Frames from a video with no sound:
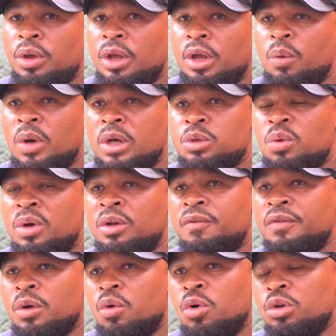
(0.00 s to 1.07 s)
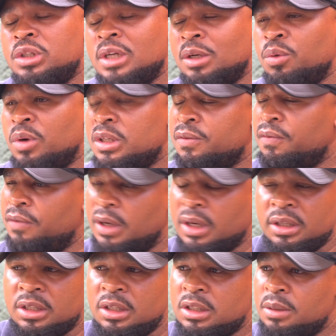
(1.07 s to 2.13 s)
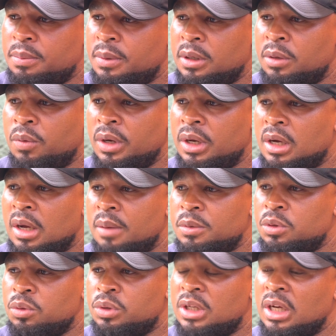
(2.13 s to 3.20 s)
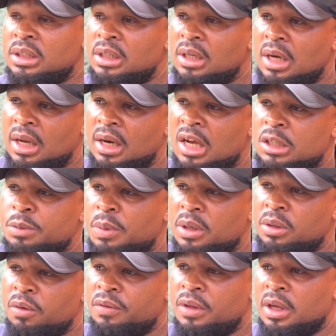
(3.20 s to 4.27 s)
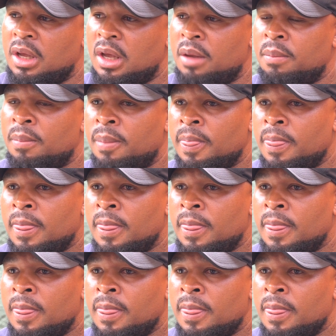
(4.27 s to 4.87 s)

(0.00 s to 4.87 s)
he was one of the coaches that was very disciplined when it comes to tactical aspect of the game.